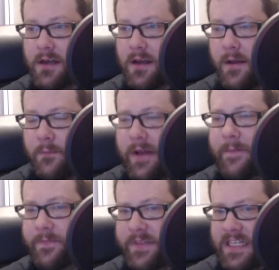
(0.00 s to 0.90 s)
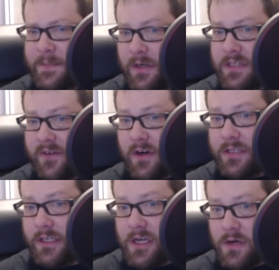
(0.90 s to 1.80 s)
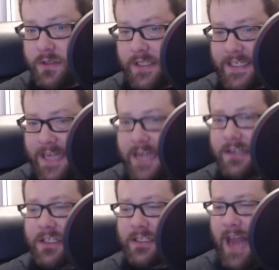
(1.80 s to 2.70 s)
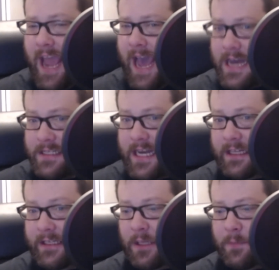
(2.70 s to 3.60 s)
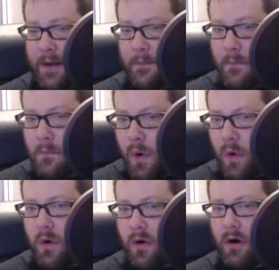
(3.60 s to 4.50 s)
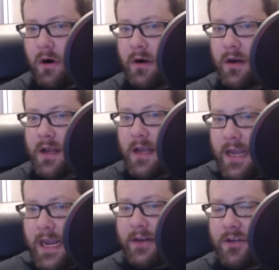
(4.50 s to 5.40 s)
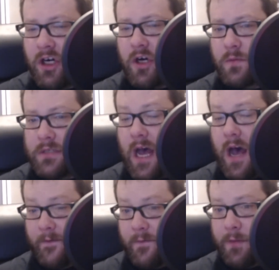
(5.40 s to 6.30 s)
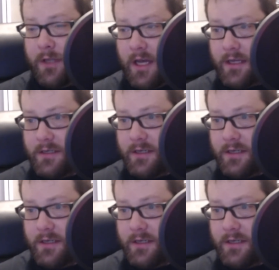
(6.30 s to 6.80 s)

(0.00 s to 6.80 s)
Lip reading: but that's about as far as it goes. The Stand just has that little bit more in terms of plot.